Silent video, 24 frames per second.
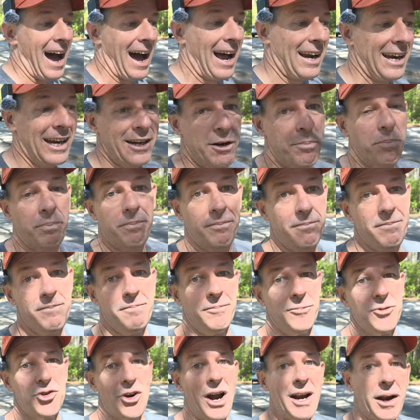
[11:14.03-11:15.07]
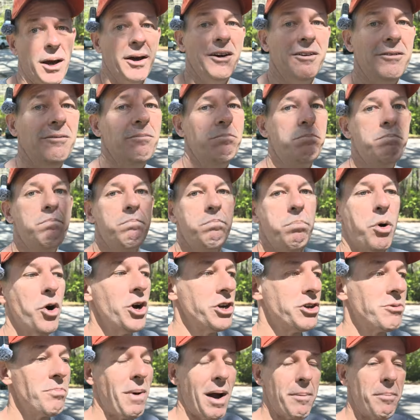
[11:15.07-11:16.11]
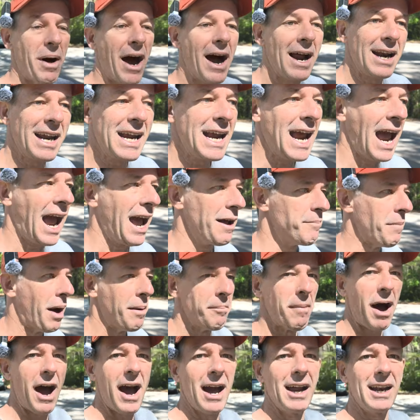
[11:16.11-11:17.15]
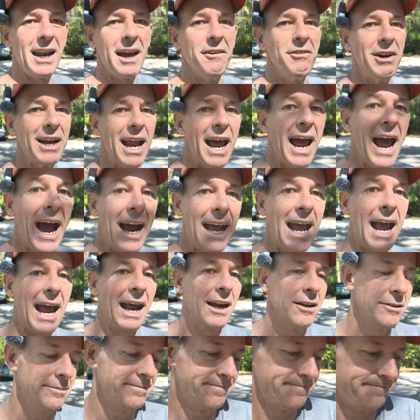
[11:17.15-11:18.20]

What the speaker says: I need to try to push my body and my mind every day I can.